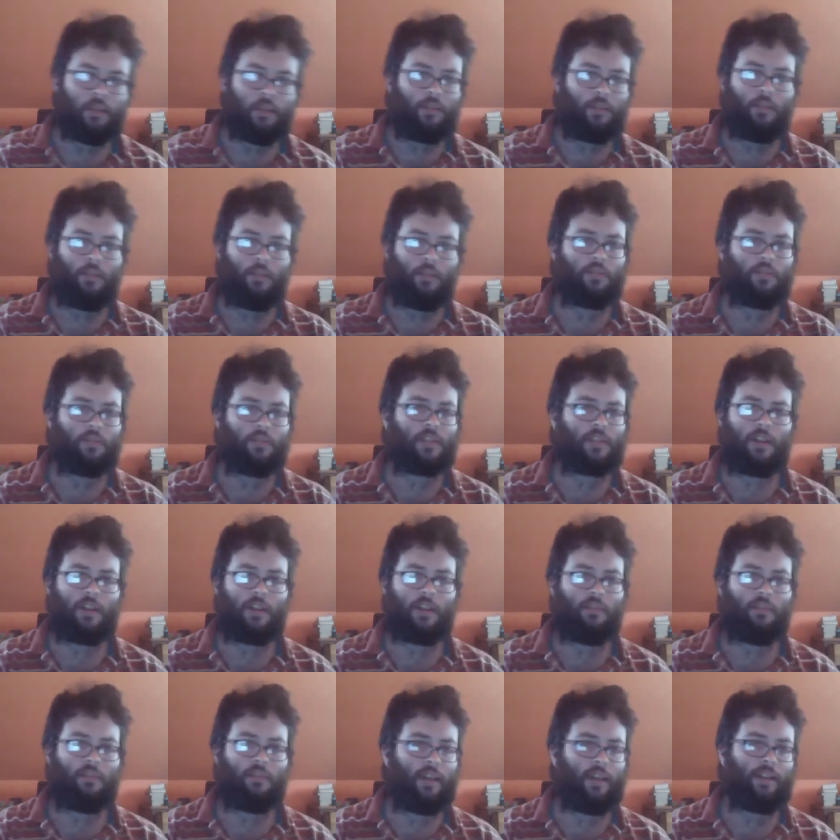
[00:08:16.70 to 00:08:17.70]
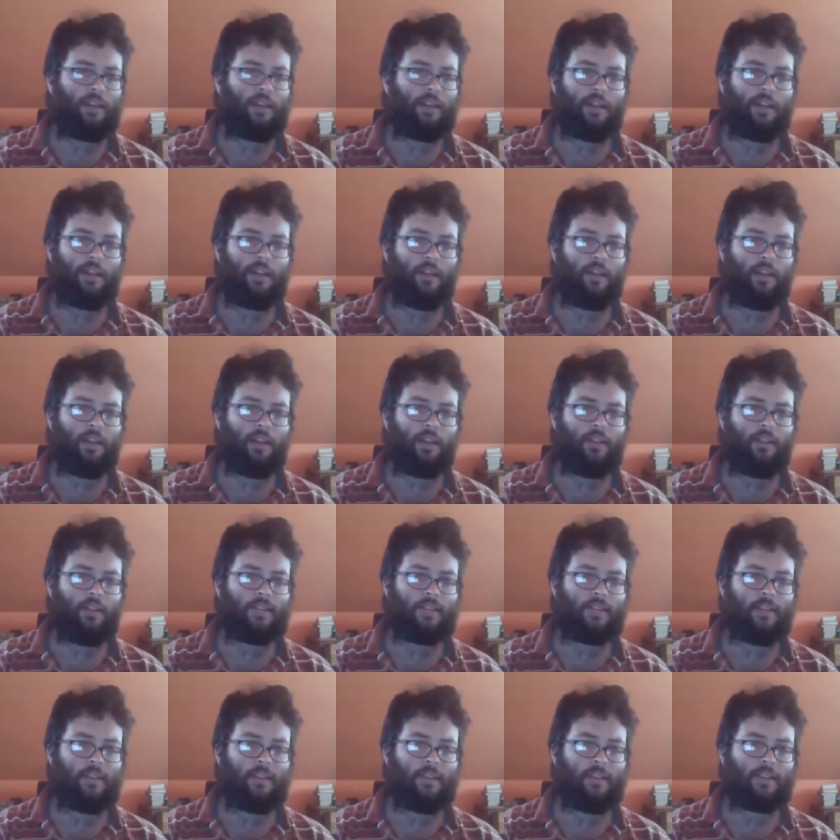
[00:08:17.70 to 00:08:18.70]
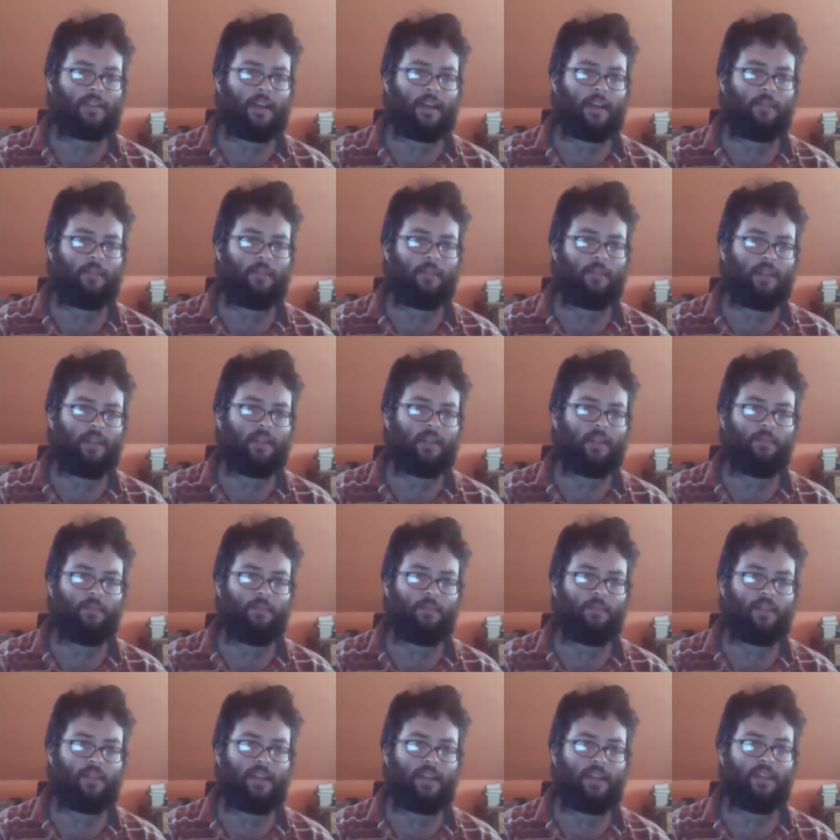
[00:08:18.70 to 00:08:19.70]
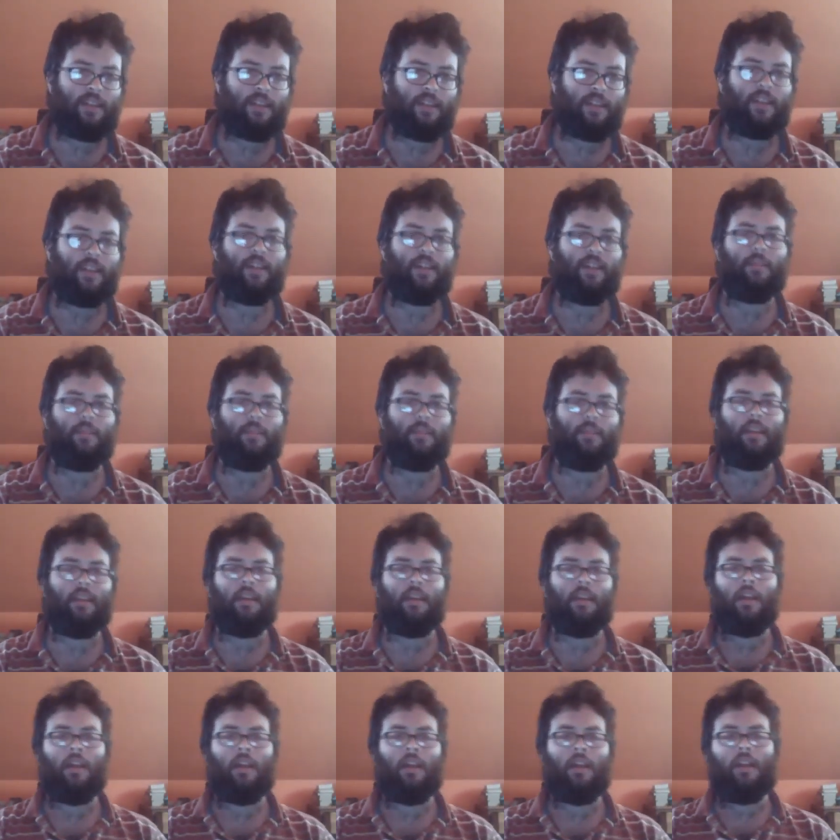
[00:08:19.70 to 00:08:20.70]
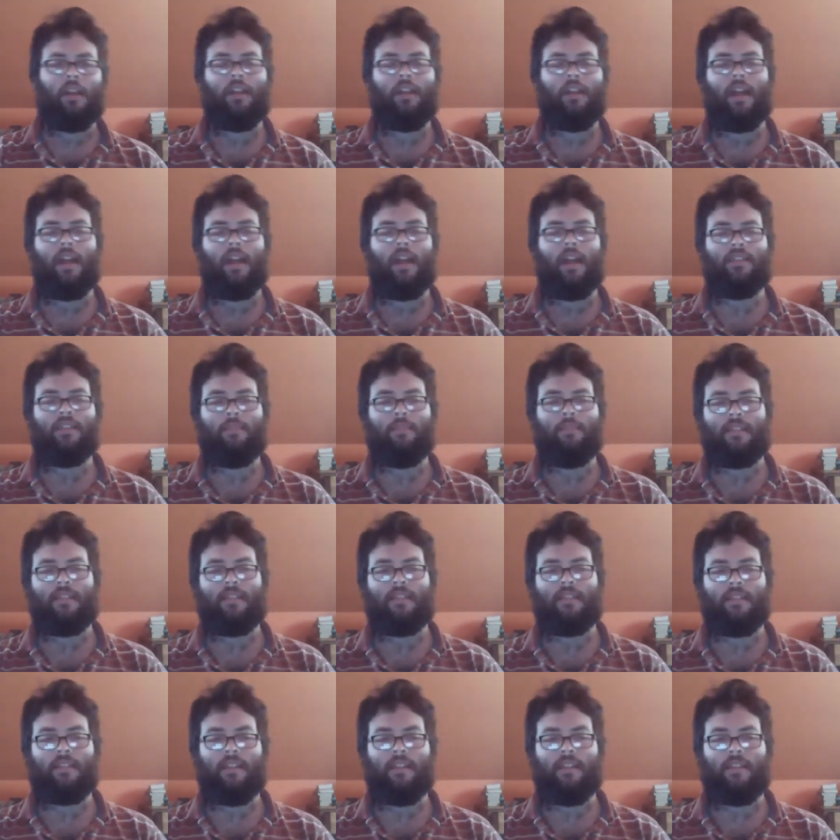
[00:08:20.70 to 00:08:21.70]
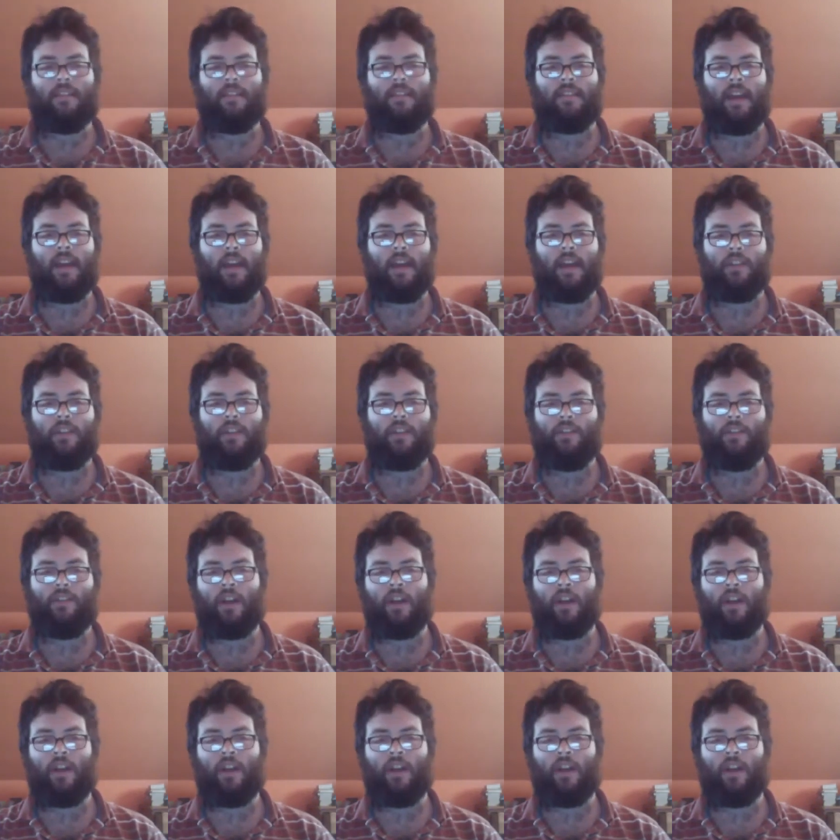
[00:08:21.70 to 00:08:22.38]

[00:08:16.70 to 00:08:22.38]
The whole Stark clan, though, it's got to be in their blood. I mean, Ned's missing his head.